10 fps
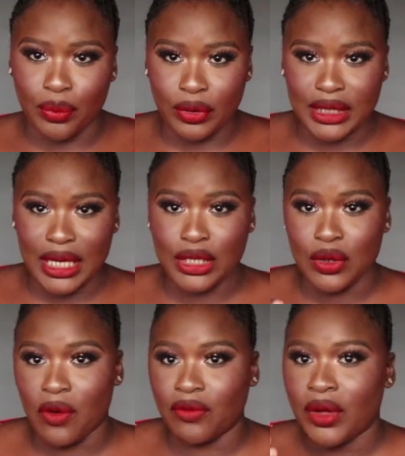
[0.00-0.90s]

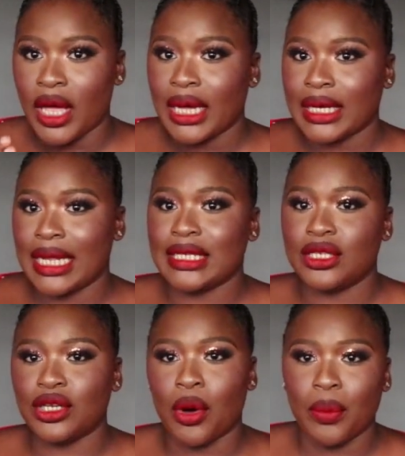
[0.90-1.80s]
process of
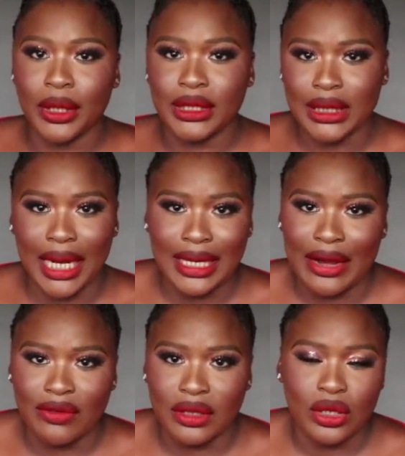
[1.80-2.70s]
cleansing your body and
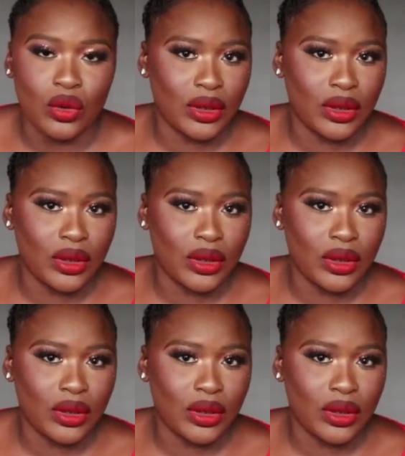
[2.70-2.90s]
everything.